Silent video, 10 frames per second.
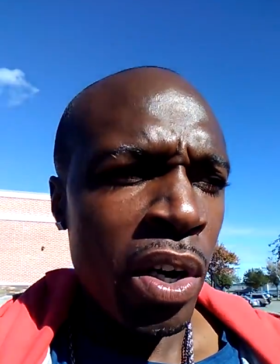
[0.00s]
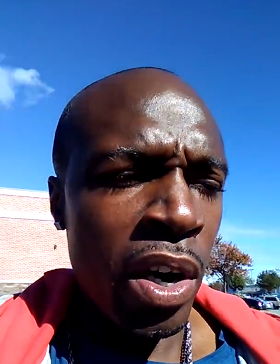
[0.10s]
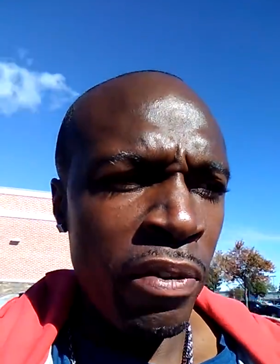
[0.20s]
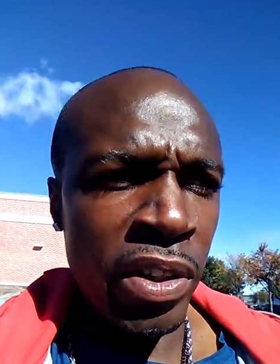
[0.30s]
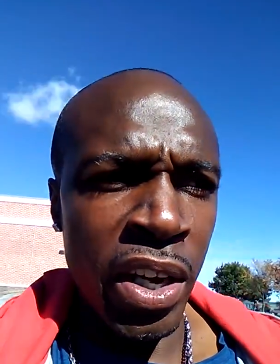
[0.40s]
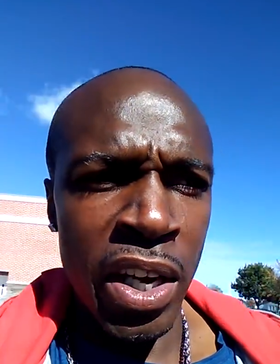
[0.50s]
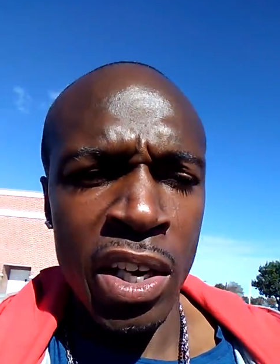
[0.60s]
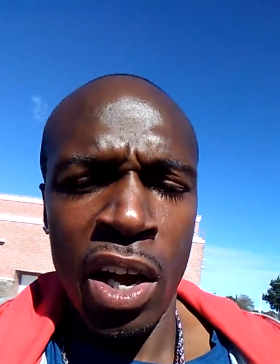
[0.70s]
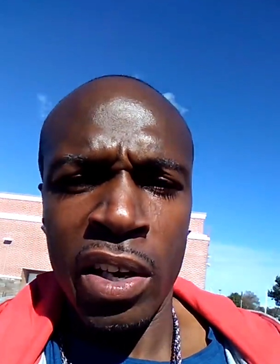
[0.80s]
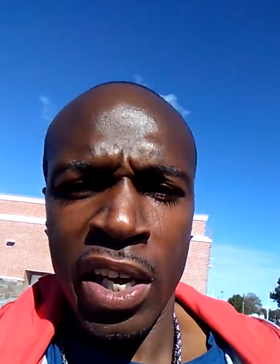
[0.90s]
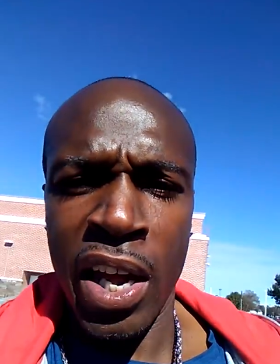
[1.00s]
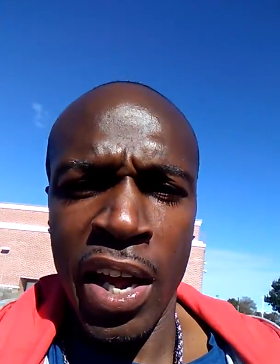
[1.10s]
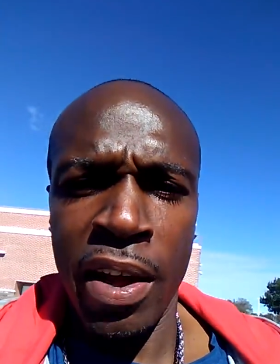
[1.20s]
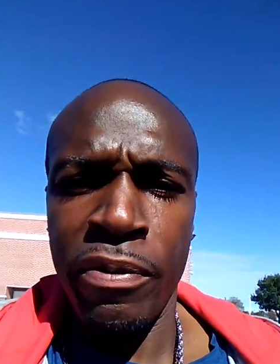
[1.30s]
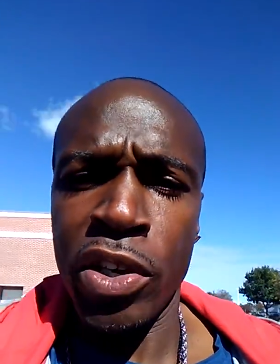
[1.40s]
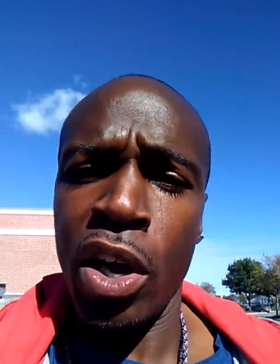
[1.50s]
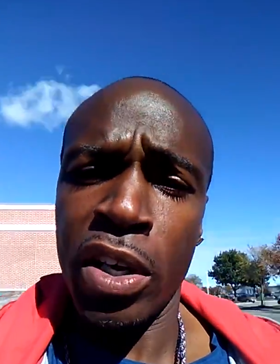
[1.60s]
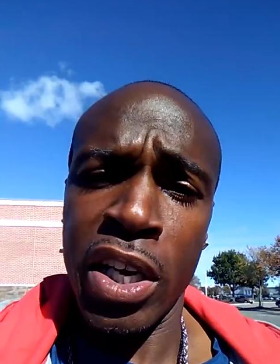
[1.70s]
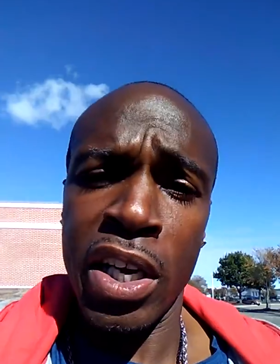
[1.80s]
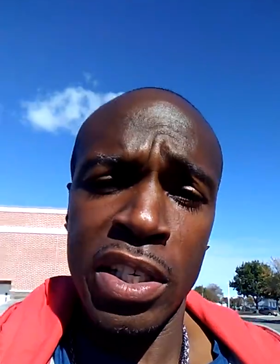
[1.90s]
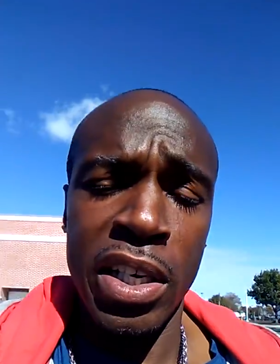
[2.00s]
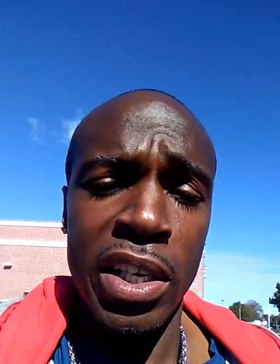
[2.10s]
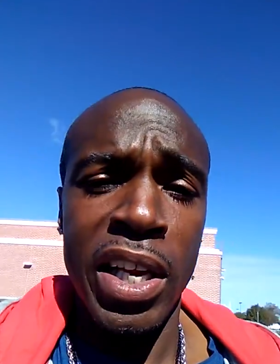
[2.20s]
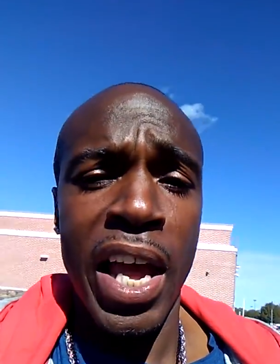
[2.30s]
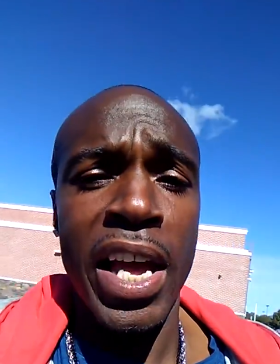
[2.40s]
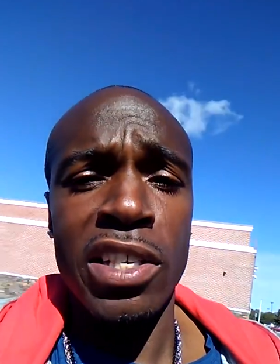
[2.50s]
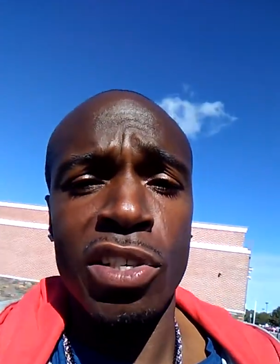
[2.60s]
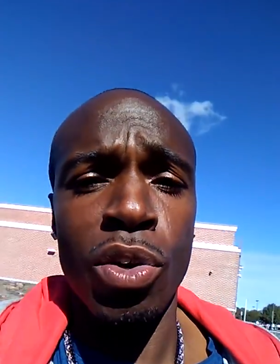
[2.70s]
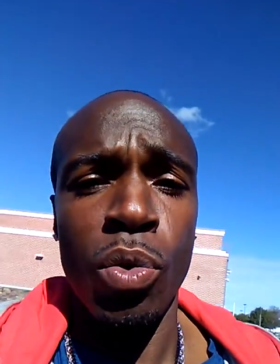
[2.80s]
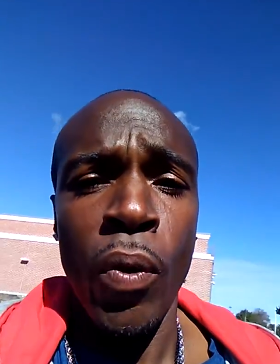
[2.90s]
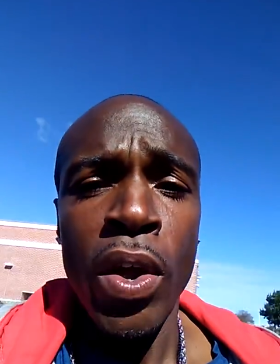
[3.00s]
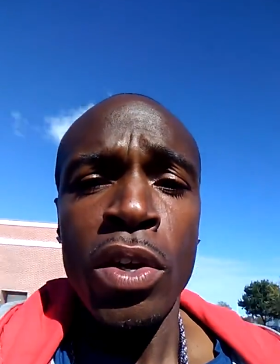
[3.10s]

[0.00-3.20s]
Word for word: everything y'all can for y'all kids and the dads too.